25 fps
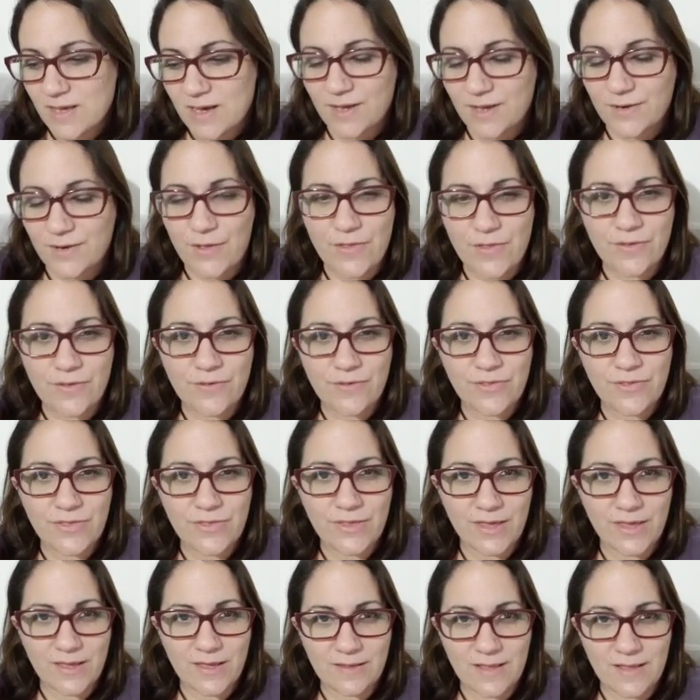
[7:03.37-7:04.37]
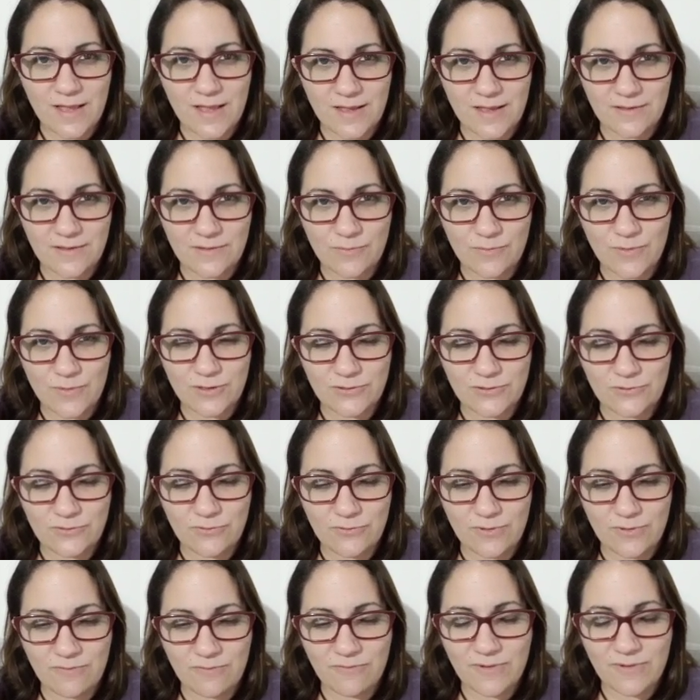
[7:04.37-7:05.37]
Another thing that most
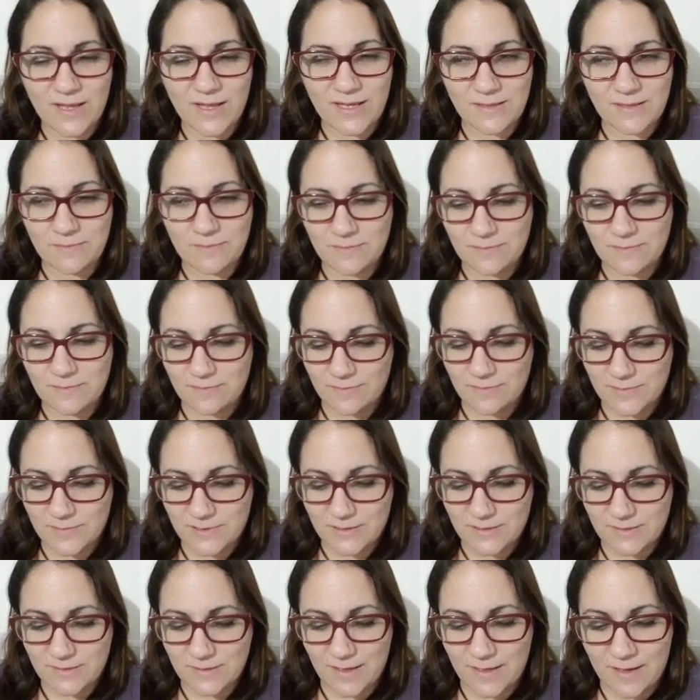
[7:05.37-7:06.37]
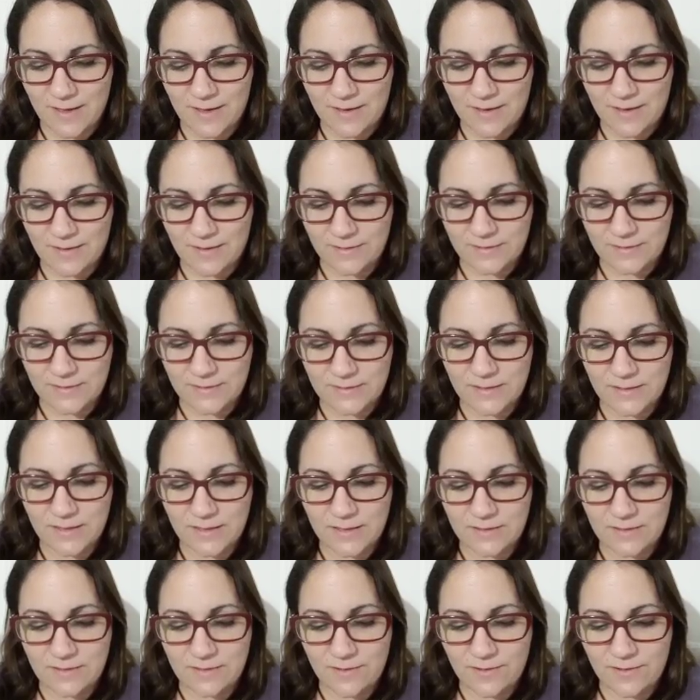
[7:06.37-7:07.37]
twin flames see
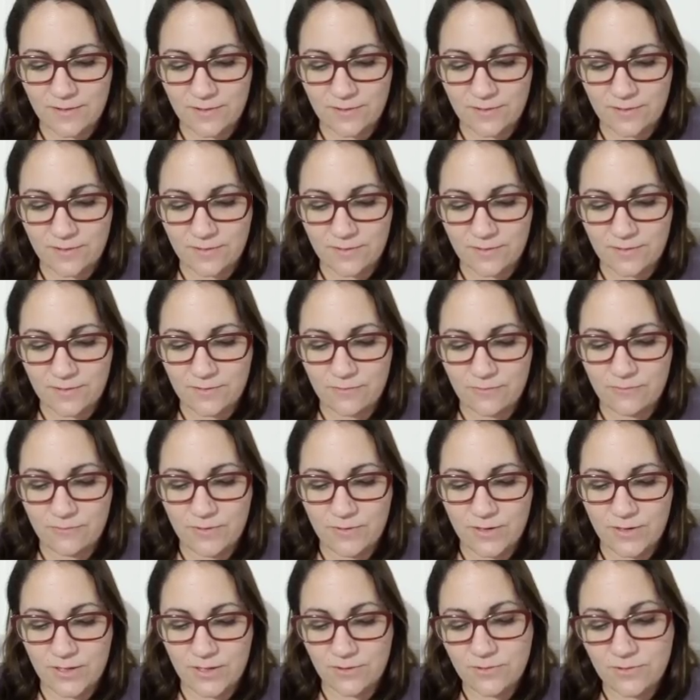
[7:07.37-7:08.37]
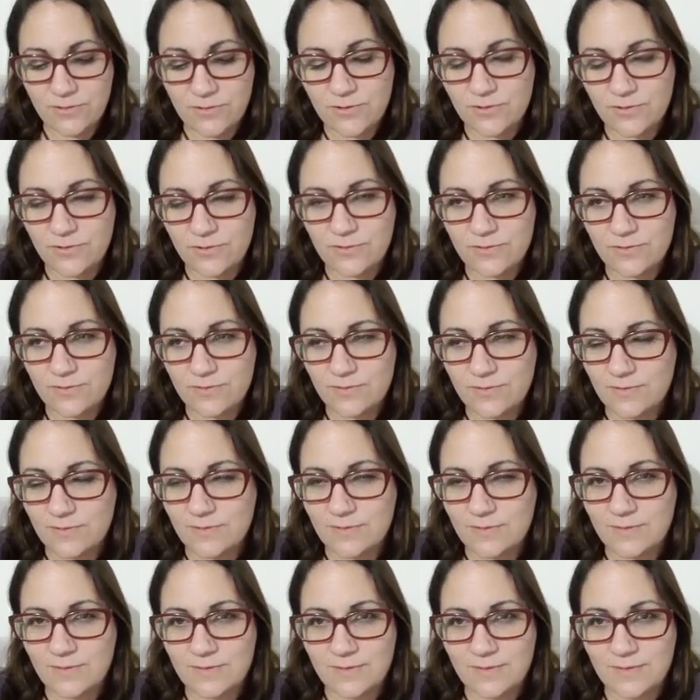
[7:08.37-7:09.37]
in their reunion
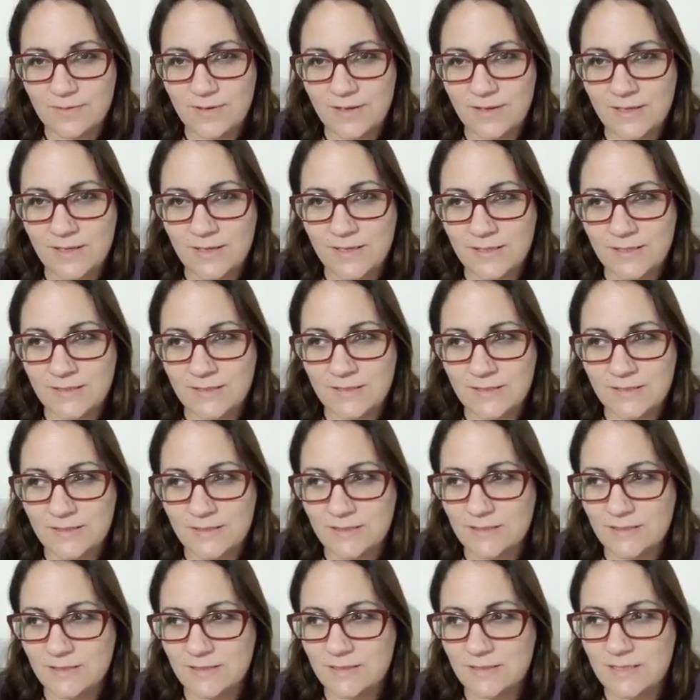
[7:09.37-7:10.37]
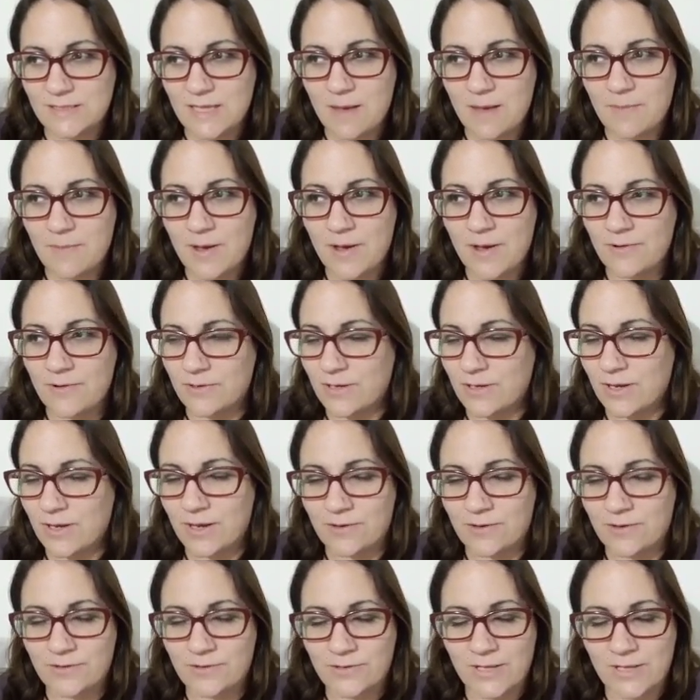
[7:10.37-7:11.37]
is somehow
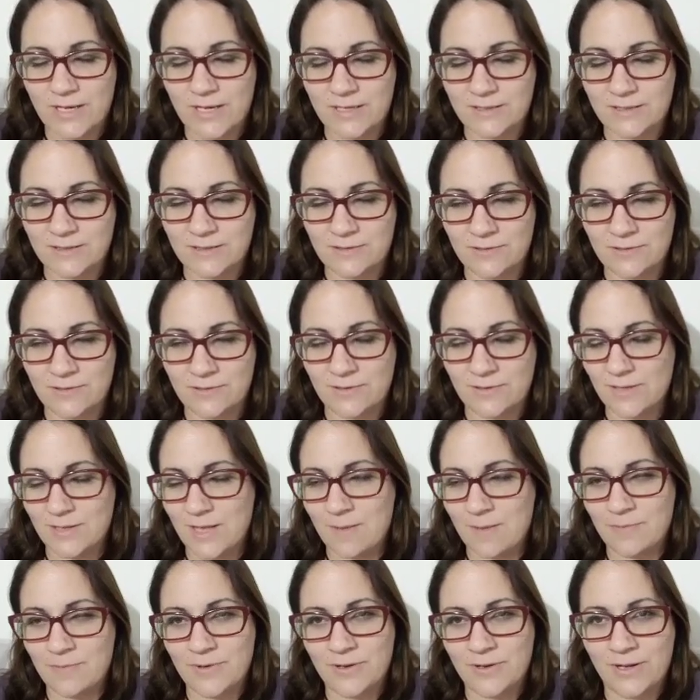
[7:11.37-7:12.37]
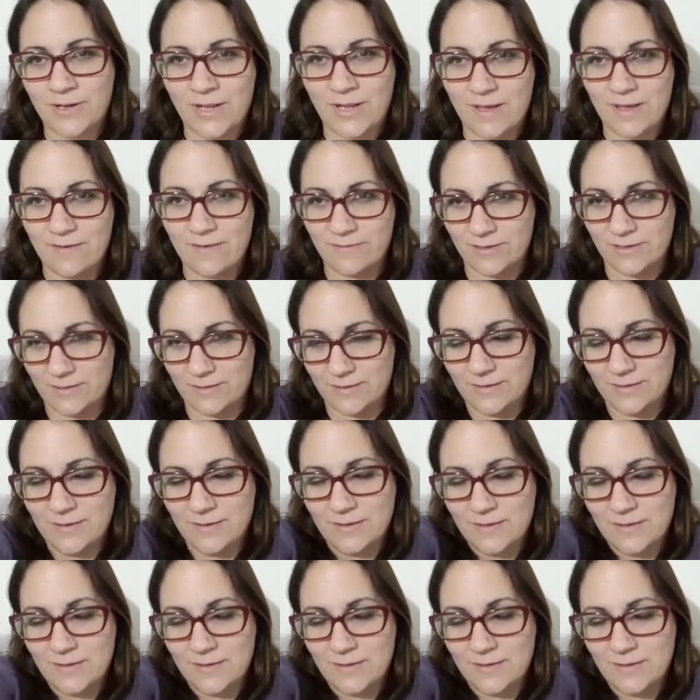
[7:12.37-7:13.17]
they're connected to the number 11.